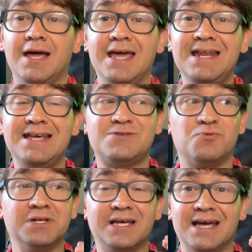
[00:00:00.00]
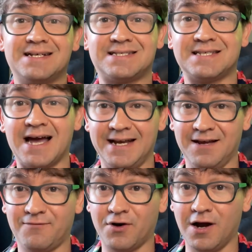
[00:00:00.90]
it is really
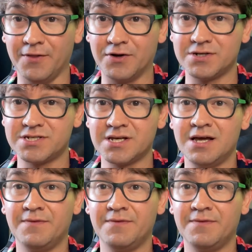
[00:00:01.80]
exciting for others.